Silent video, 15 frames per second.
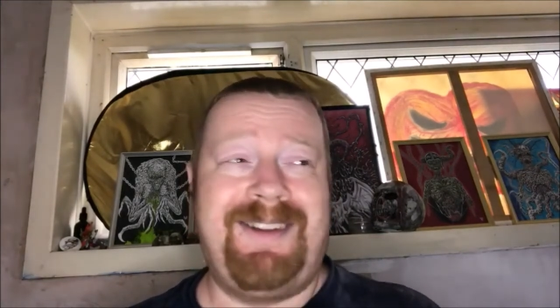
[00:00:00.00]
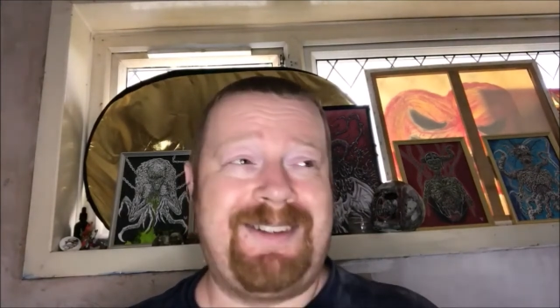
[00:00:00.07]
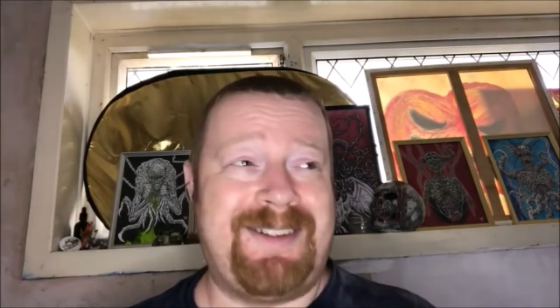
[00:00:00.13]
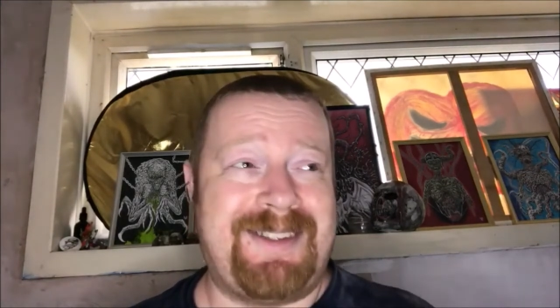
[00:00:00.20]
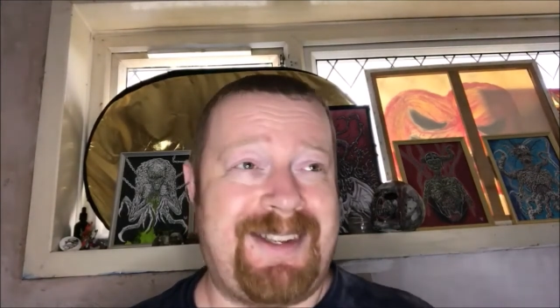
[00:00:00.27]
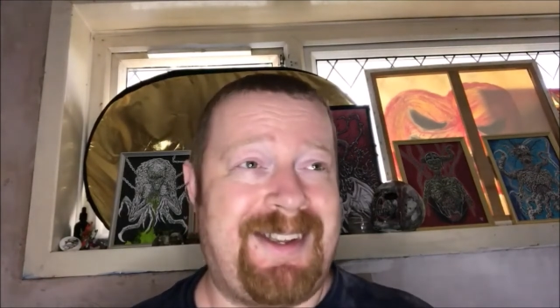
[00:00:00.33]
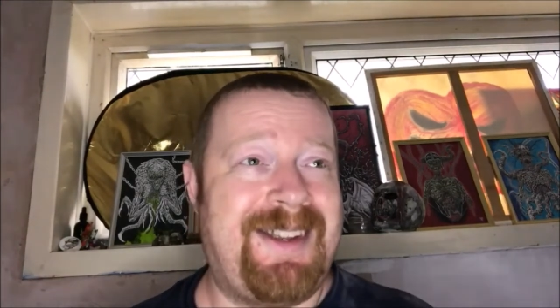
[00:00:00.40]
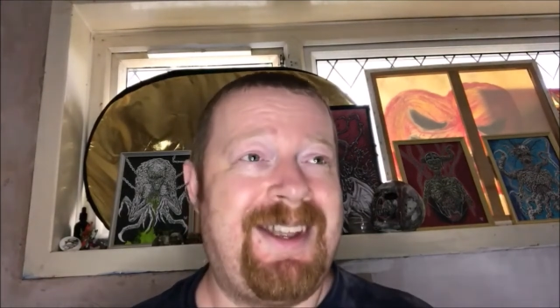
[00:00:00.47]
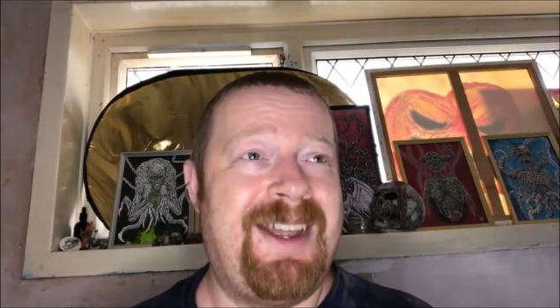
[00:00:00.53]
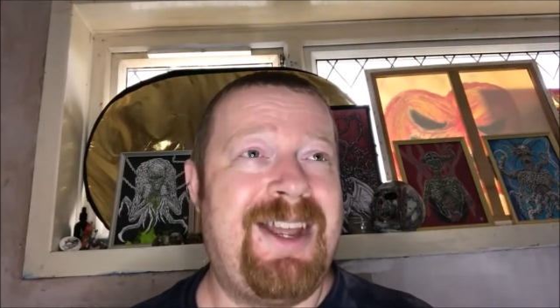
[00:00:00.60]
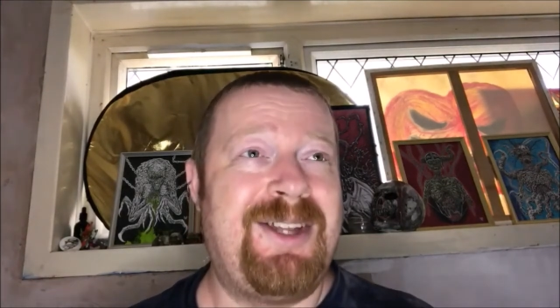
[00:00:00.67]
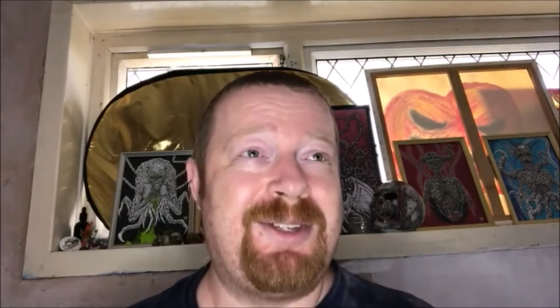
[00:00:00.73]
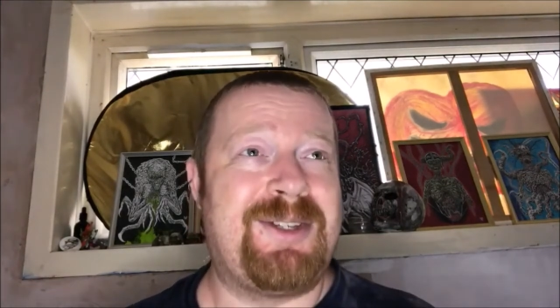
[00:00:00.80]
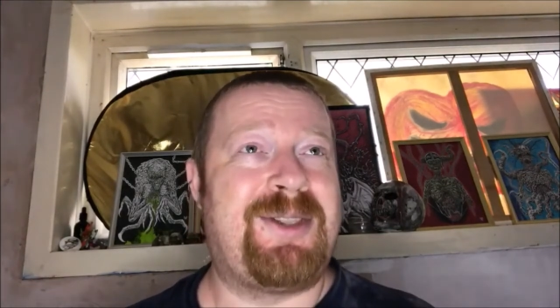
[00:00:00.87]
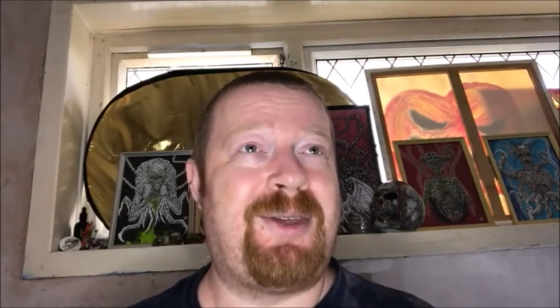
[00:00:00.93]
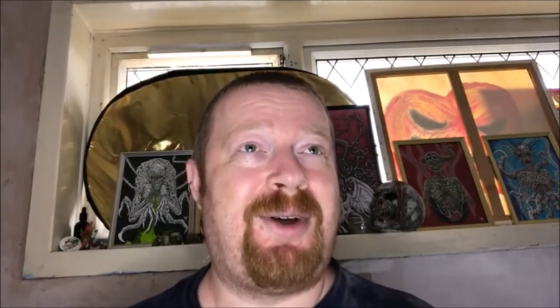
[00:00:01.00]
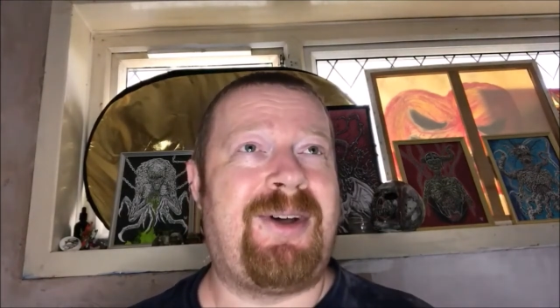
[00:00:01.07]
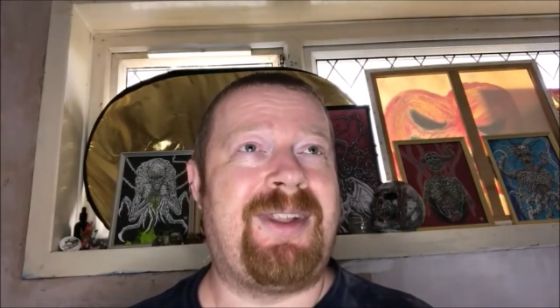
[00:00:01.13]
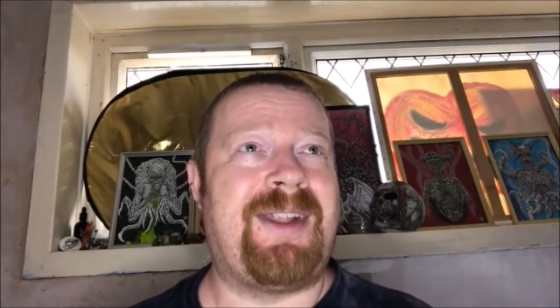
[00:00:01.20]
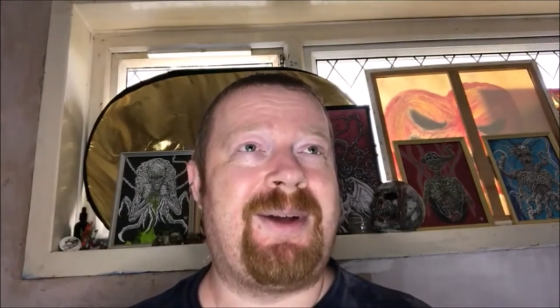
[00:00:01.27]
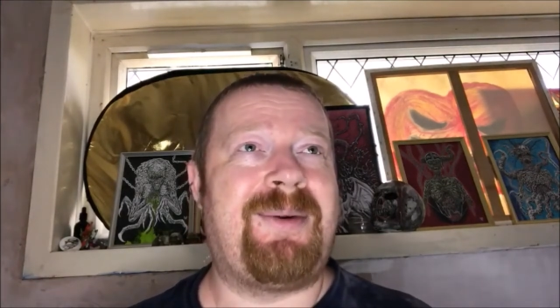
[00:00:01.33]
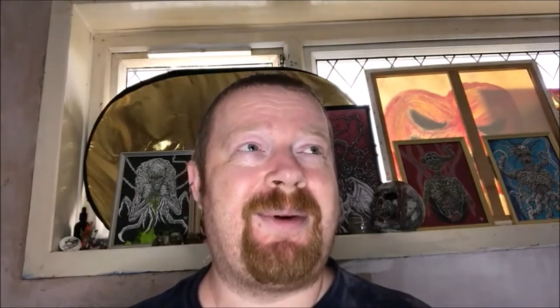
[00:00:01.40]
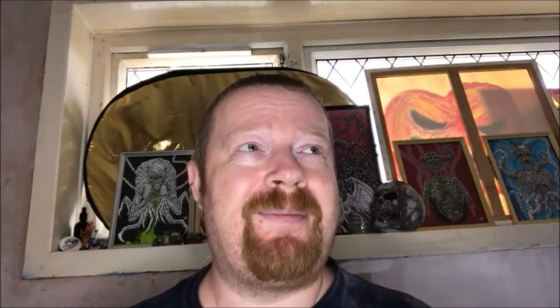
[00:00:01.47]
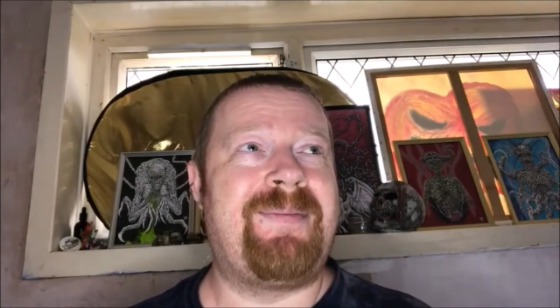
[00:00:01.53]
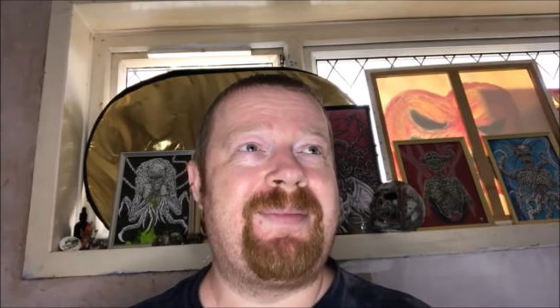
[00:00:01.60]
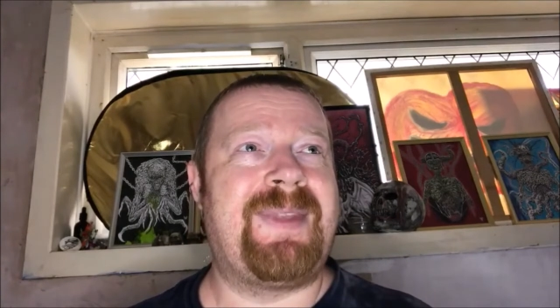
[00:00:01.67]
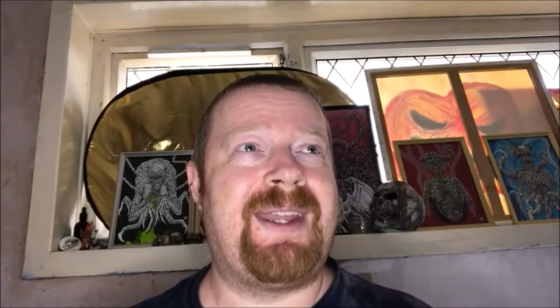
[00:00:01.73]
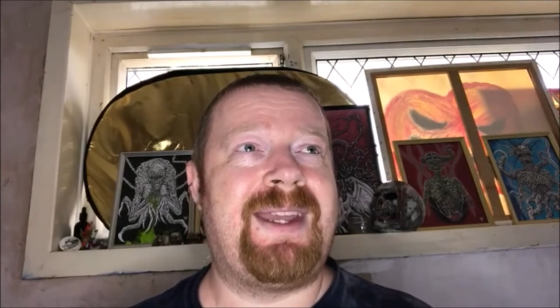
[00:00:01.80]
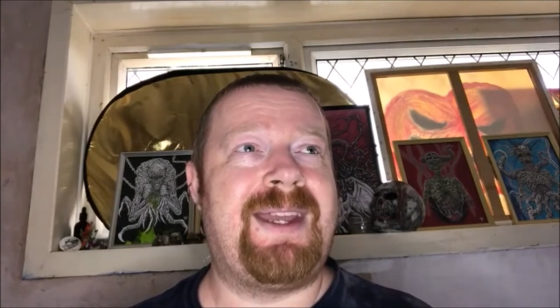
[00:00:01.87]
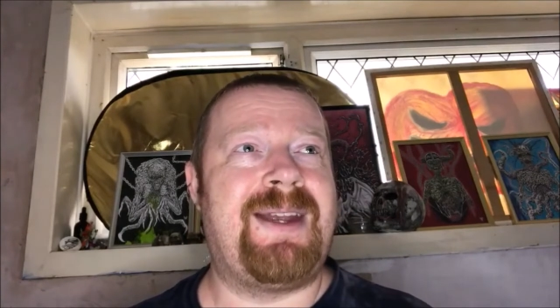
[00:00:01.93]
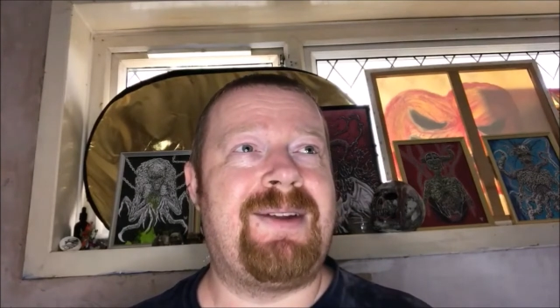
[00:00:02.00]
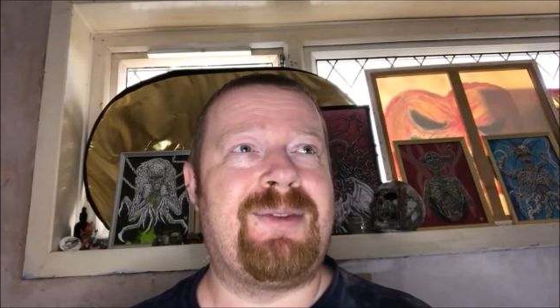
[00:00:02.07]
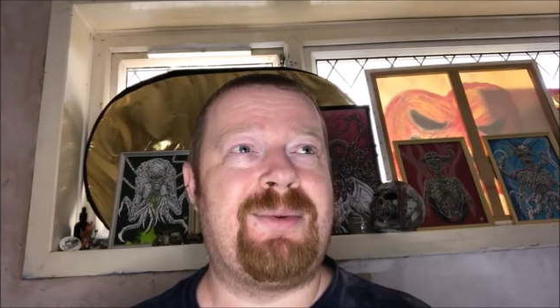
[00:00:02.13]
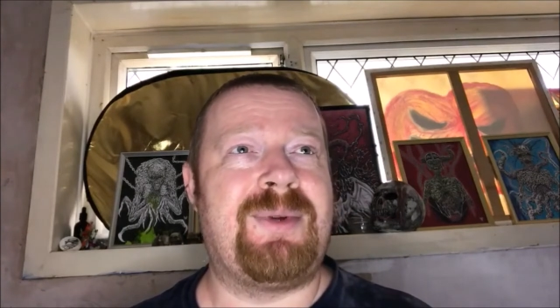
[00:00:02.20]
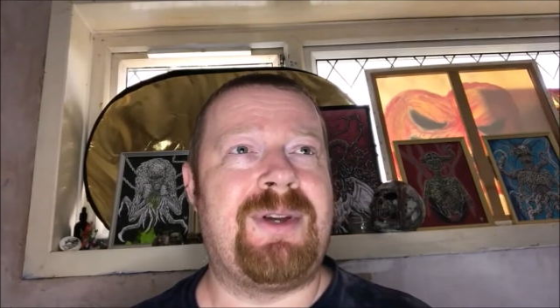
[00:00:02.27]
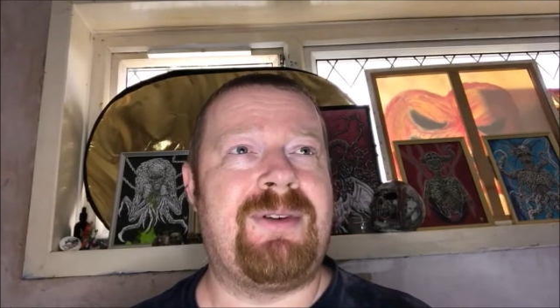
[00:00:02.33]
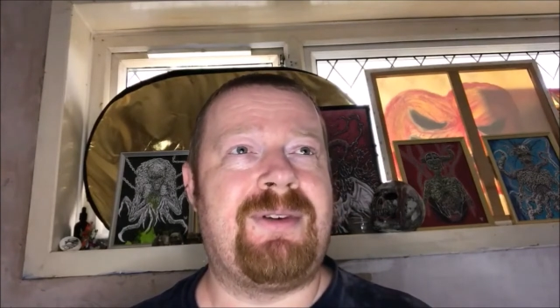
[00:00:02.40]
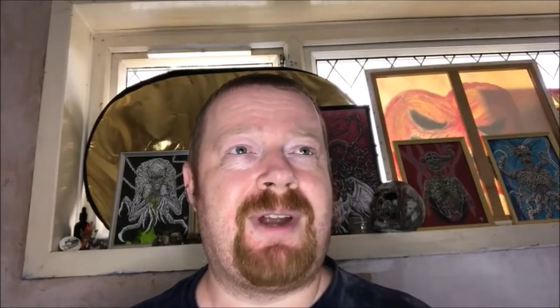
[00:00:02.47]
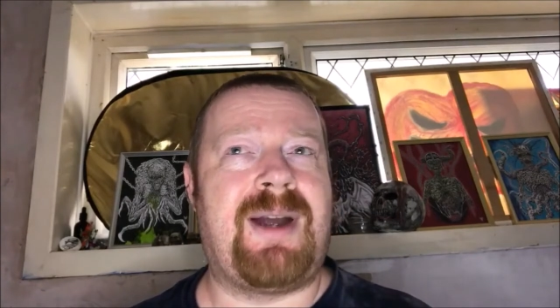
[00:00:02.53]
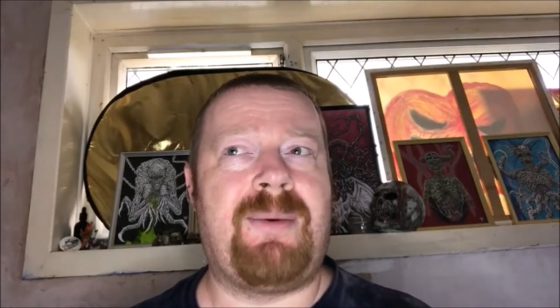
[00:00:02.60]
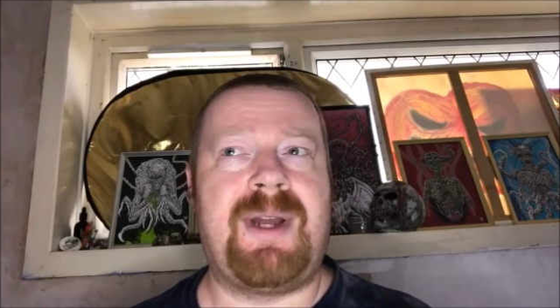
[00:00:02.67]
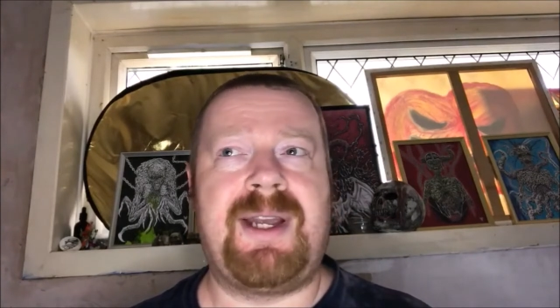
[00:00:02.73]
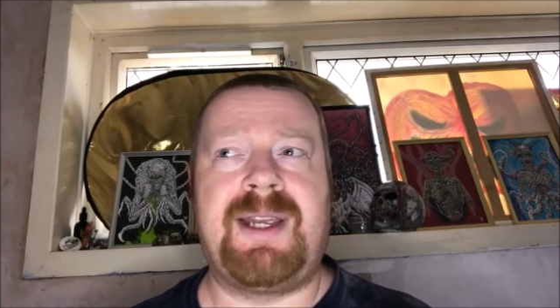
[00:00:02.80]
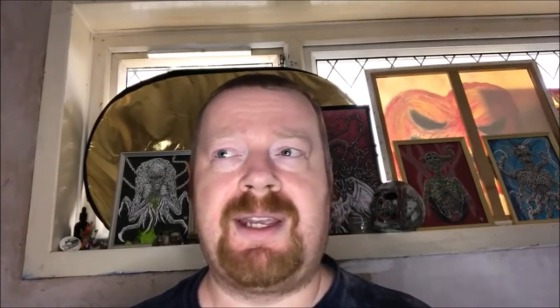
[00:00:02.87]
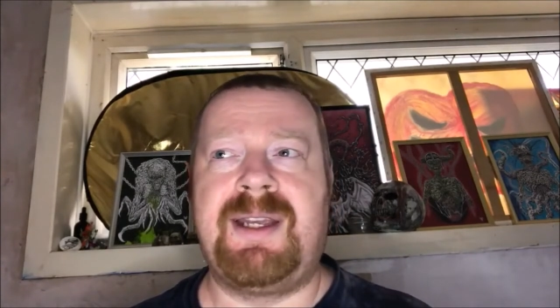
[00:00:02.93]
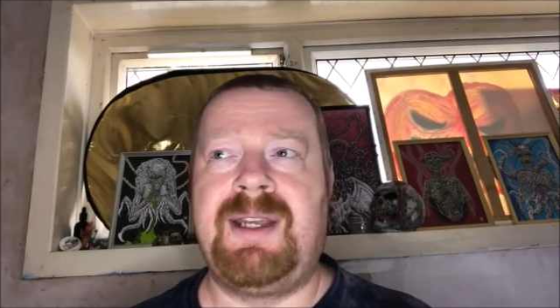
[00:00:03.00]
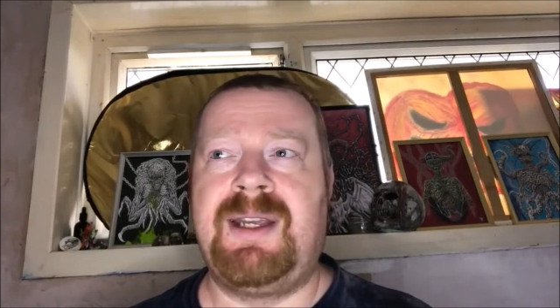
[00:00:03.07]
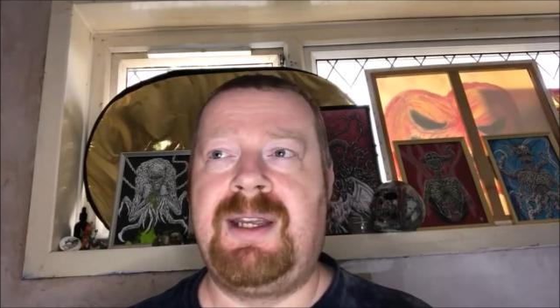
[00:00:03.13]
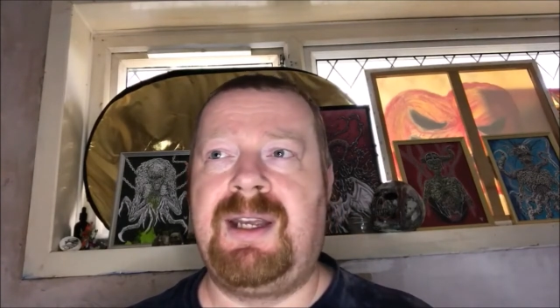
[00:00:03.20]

just thought of that one through your artwork,